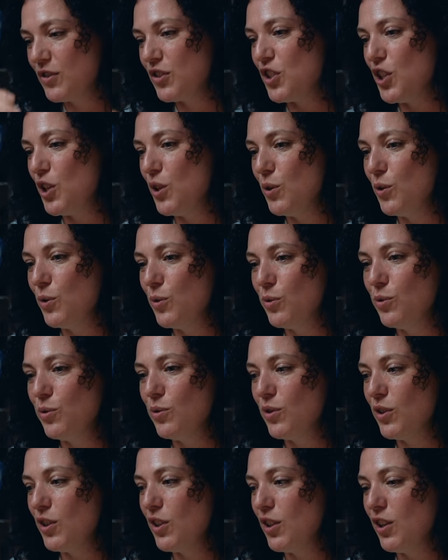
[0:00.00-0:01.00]

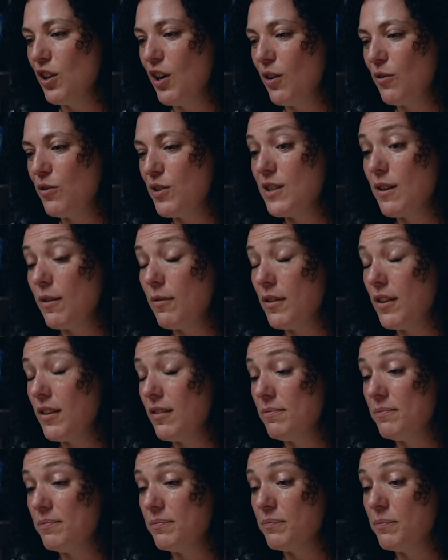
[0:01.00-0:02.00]
do, you know, there's a,
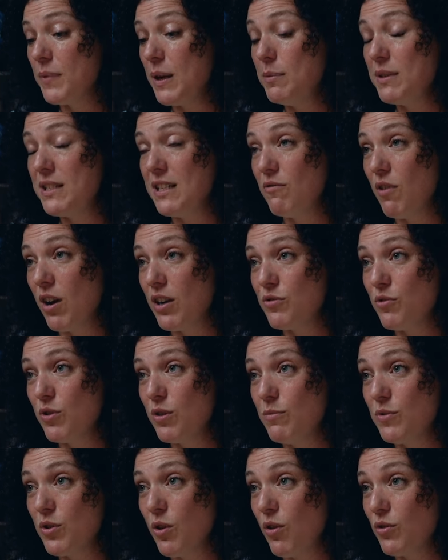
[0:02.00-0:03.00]
BBC Writers
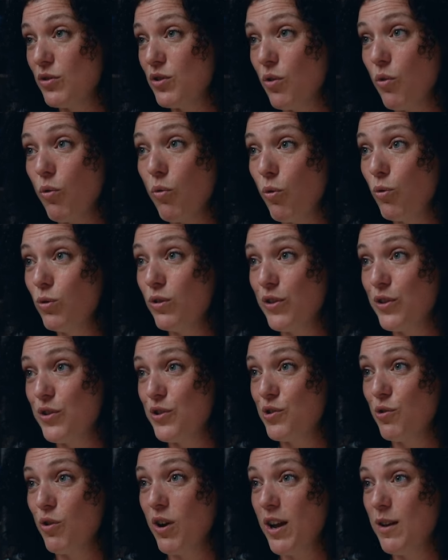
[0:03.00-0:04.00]
Room's got all of the
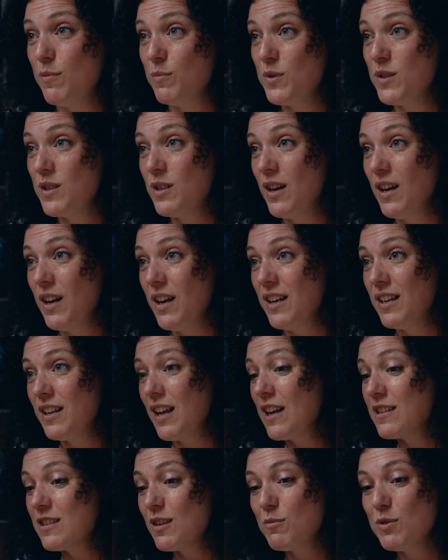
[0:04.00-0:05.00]
scripts.
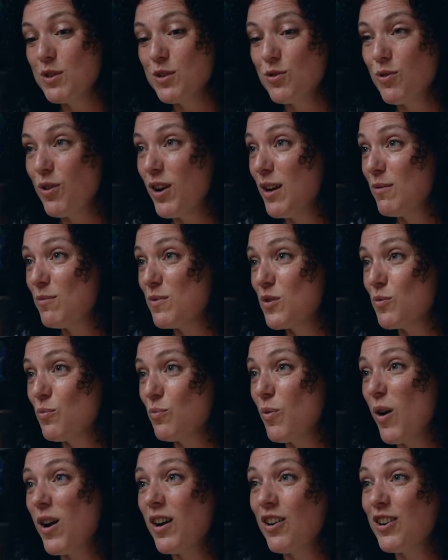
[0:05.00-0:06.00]
Get some of the scripts,
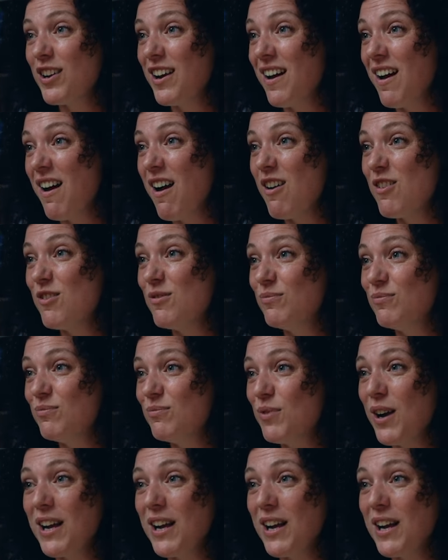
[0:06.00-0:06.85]
work on it at home,